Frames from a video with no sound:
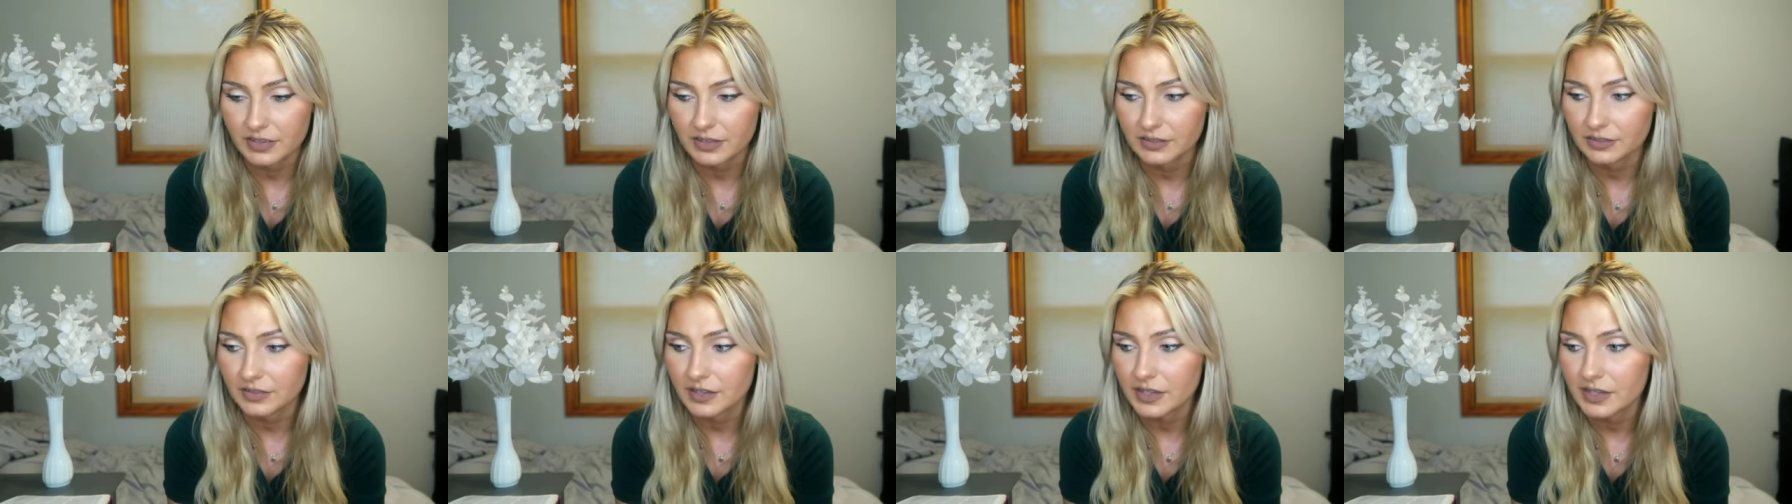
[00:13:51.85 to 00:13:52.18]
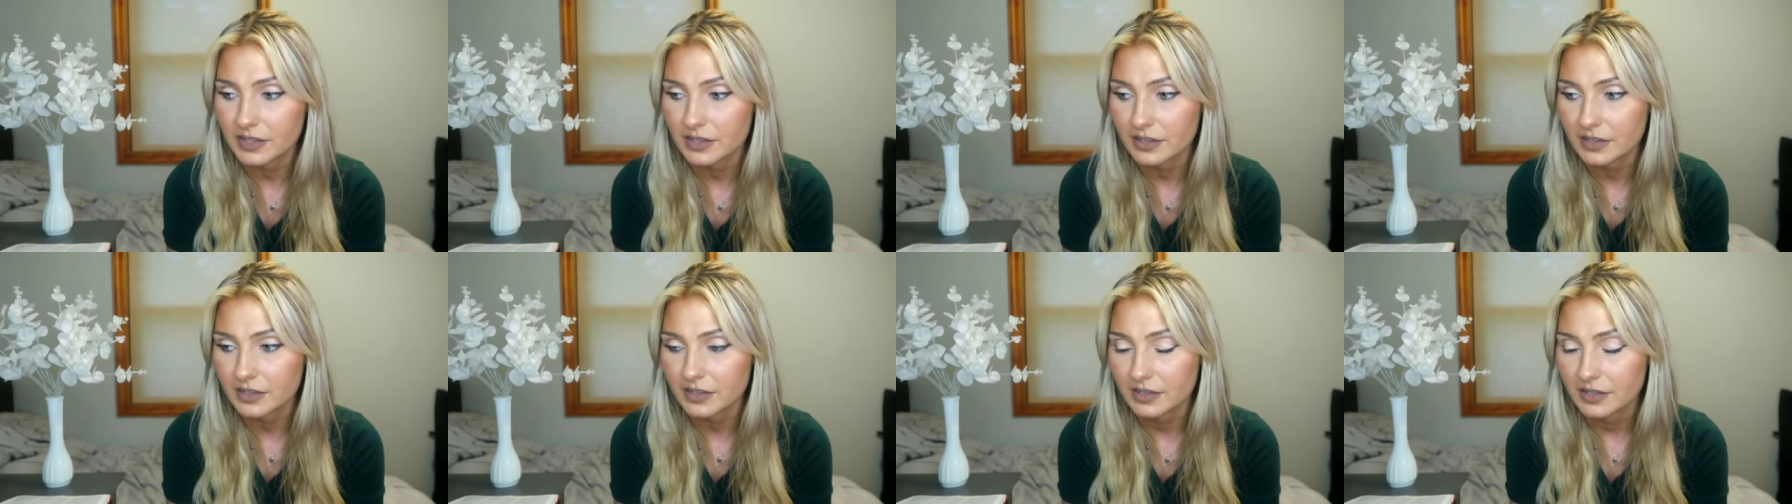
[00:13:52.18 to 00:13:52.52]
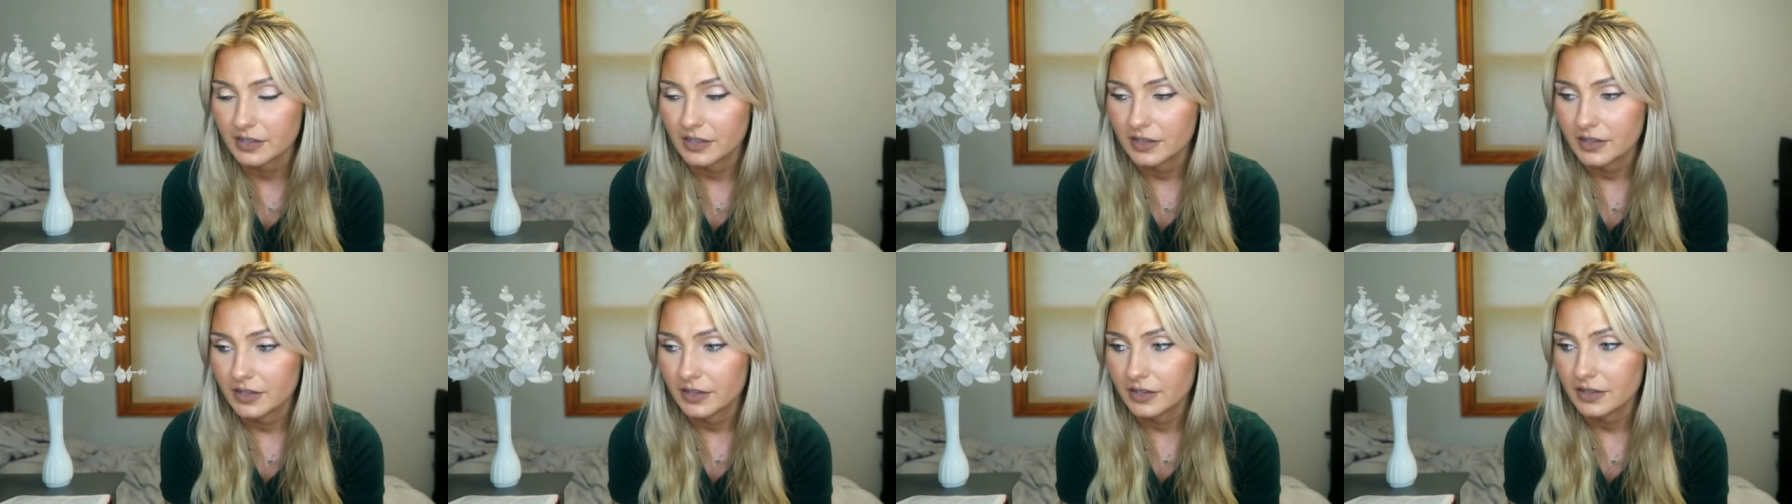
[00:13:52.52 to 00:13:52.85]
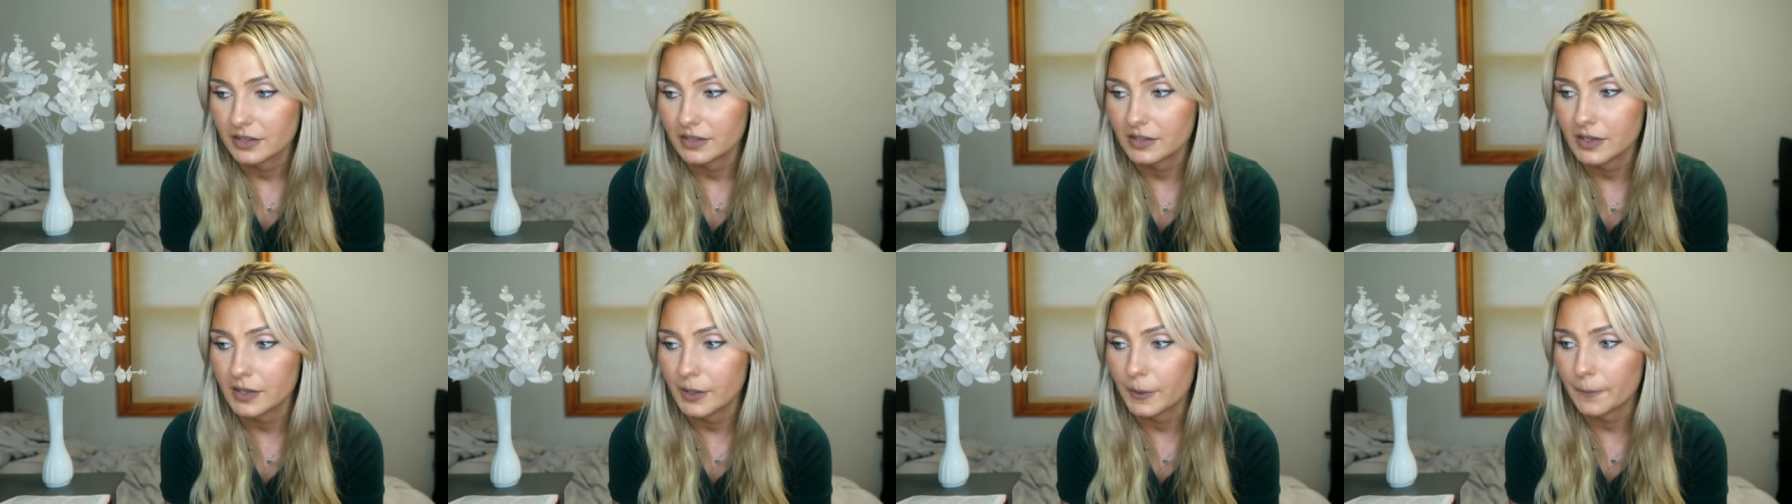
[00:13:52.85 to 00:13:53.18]
and like,
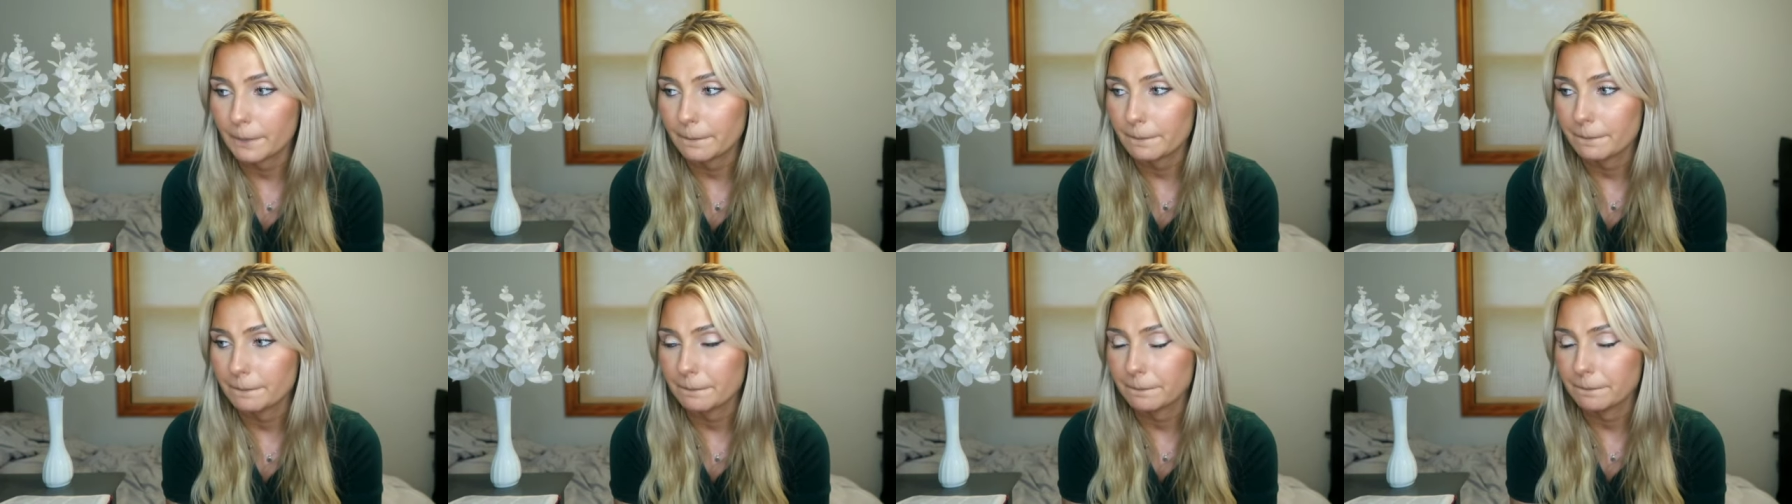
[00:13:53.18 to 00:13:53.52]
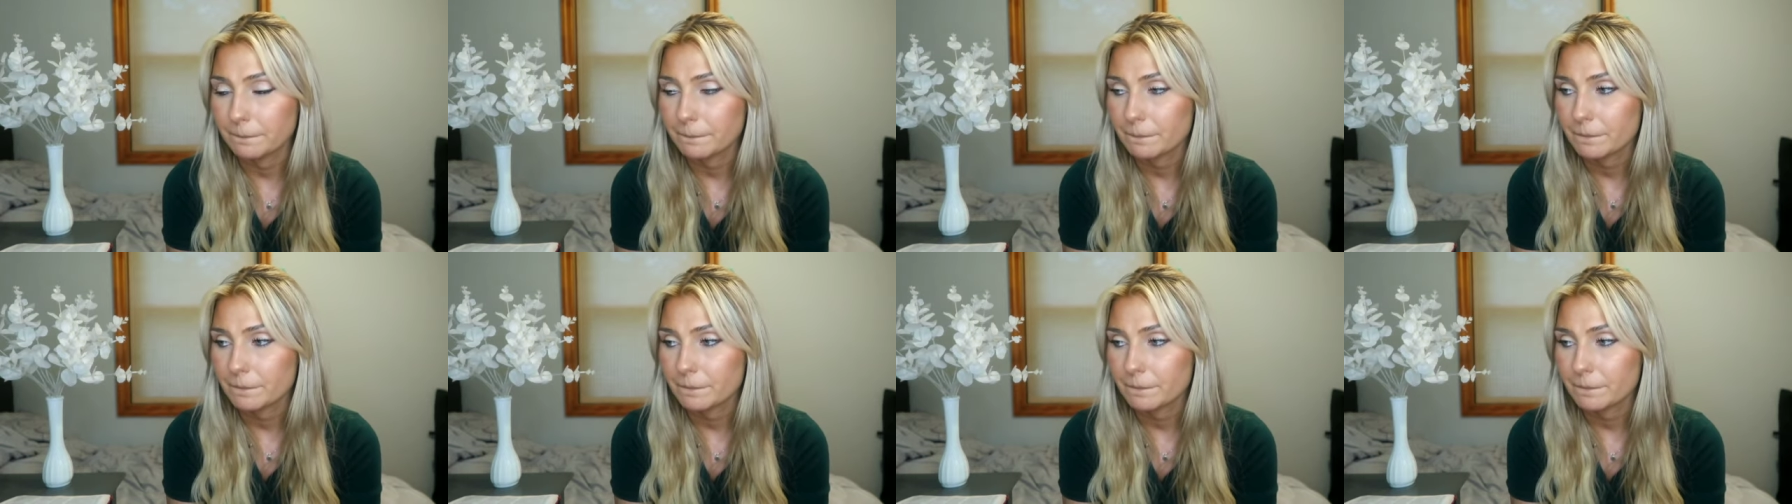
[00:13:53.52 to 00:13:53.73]
um,